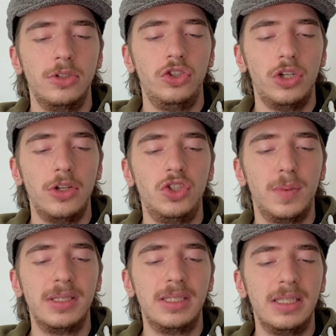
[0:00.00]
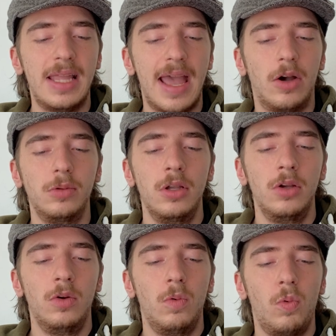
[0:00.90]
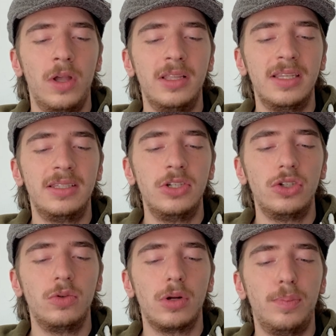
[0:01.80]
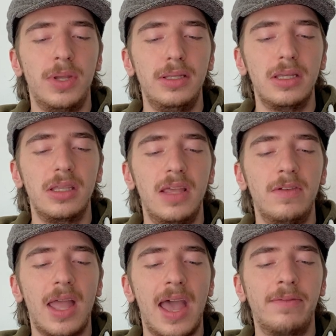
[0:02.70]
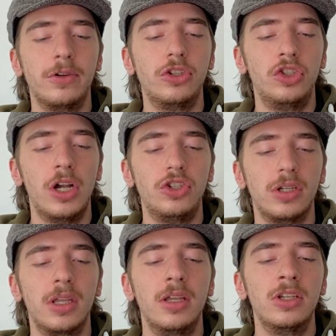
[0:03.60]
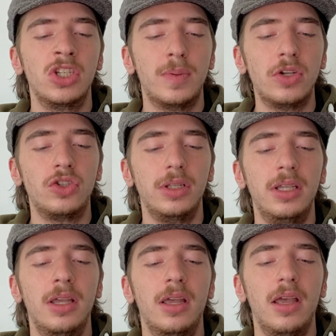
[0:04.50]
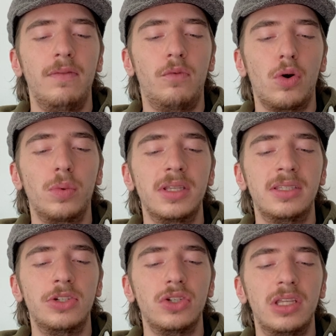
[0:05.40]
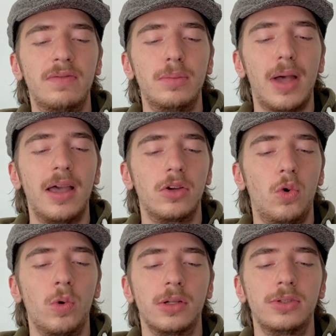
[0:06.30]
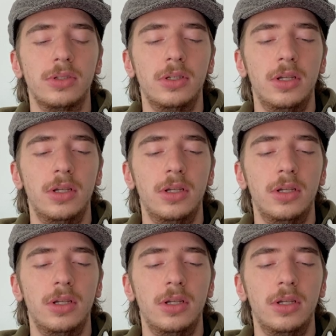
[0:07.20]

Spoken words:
Judgment, noun, 1, a decision or opinion given after judging, especially a formal decision given by a court.